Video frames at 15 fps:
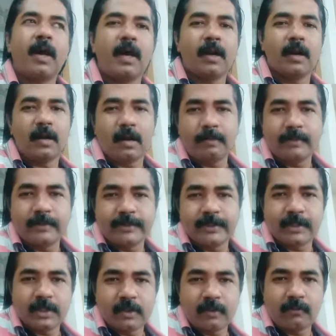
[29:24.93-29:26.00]
Karaka
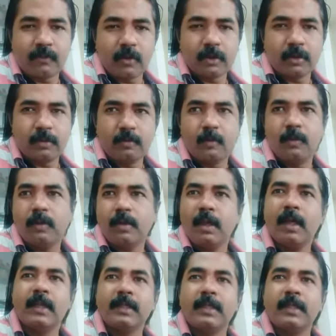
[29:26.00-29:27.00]
position for the moon.